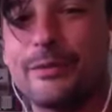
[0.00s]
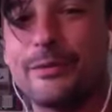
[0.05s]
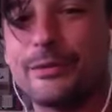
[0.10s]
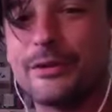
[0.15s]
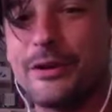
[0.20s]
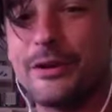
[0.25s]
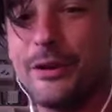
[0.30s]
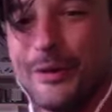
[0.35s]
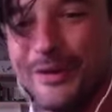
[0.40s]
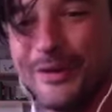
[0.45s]

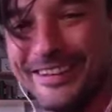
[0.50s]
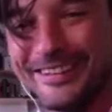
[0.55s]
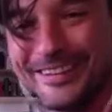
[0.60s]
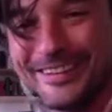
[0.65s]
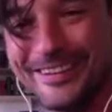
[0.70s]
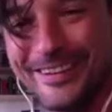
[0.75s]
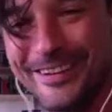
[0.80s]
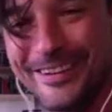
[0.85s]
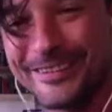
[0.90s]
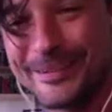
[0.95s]
doing, you
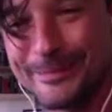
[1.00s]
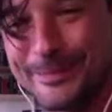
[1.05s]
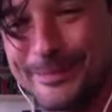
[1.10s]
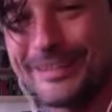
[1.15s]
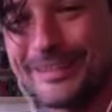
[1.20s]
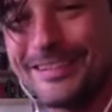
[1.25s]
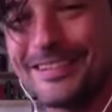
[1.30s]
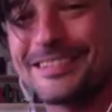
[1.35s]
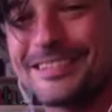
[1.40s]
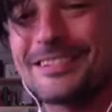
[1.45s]
know, to be
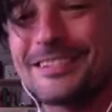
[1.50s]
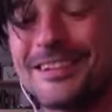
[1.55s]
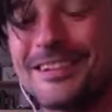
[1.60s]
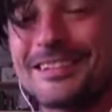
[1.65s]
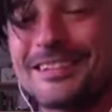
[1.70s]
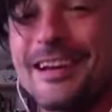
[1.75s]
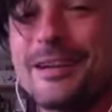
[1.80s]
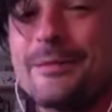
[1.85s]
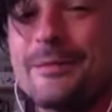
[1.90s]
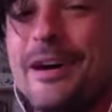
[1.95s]
this stressed
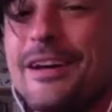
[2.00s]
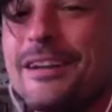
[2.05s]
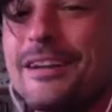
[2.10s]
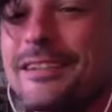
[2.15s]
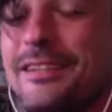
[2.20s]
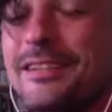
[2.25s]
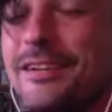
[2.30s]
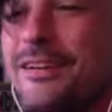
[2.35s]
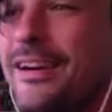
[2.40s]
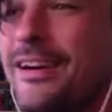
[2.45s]
out about it.
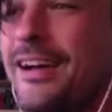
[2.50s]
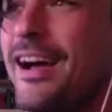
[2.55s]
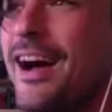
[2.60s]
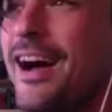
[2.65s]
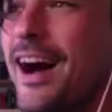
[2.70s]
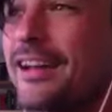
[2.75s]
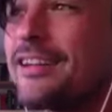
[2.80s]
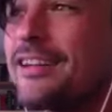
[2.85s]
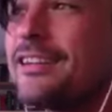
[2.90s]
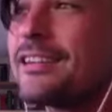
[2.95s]
So
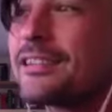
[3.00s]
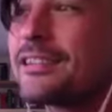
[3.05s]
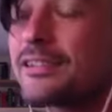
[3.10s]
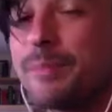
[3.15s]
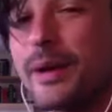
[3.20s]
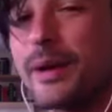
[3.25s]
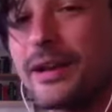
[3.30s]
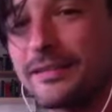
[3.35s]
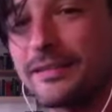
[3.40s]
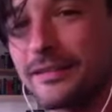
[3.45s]
I didn't
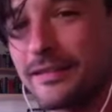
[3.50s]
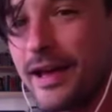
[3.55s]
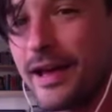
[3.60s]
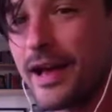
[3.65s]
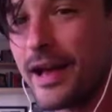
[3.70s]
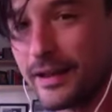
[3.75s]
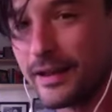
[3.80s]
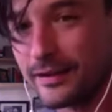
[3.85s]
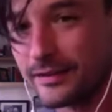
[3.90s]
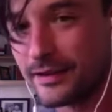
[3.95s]
expect
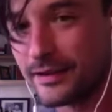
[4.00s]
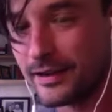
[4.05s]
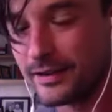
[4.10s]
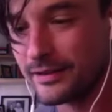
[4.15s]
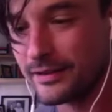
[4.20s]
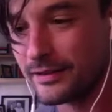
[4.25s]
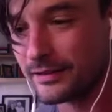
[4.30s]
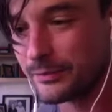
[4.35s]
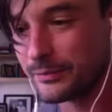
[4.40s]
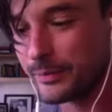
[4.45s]
that. I
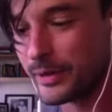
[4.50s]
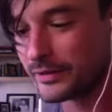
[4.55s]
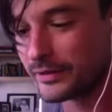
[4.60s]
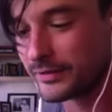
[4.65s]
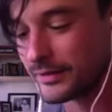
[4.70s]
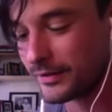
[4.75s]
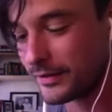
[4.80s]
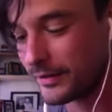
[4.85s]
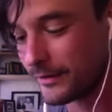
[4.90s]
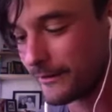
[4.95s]
didn't expect
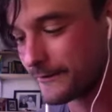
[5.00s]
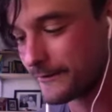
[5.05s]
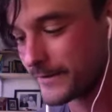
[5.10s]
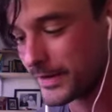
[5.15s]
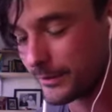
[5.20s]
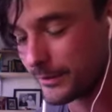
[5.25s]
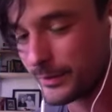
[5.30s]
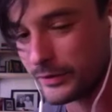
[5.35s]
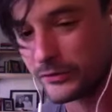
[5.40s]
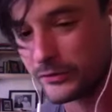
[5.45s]
yeah. uh,
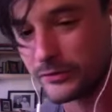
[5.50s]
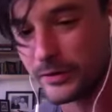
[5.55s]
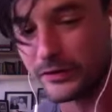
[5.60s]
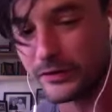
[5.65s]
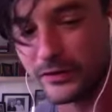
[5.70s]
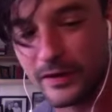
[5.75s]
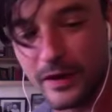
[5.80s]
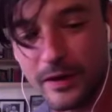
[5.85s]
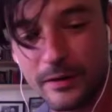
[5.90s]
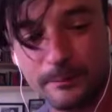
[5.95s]
to be
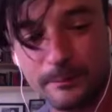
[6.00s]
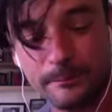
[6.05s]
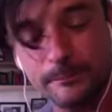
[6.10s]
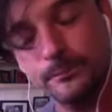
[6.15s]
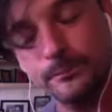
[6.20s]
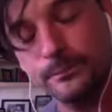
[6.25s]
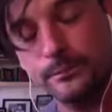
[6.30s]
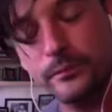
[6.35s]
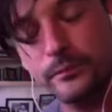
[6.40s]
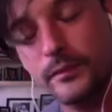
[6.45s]
stressed out,
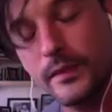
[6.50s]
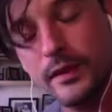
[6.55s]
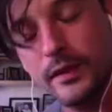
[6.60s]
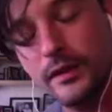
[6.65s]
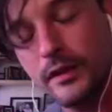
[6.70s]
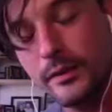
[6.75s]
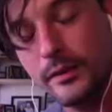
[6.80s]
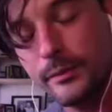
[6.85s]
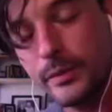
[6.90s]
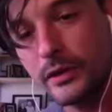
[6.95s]

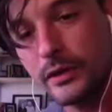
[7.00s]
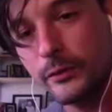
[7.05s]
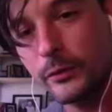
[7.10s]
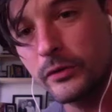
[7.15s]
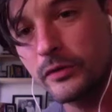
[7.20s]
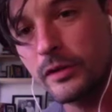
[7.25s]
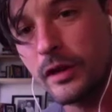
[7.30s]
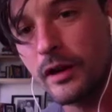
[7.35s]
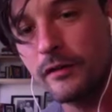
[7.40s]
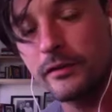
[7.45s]
but it was
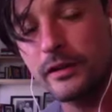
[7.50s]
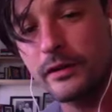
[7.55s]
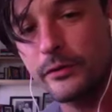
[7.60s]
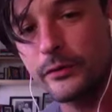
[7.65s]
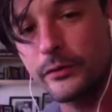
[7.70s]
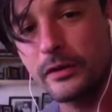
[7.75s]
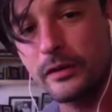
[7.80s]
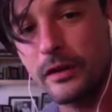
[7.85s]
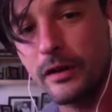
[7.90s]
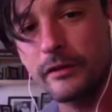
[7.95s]
lovely. It was
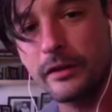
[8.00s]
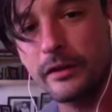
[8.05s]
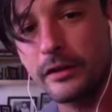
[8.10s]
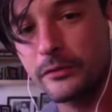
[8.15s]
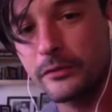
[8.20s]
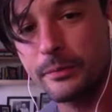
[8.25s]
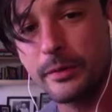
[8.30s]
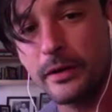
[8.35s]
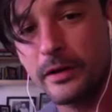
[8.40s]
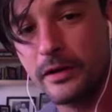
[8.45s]
a lovely
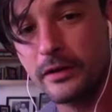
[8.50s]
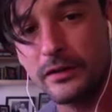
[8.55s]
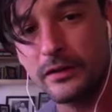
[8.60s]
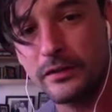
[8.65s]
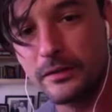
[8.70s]
experience.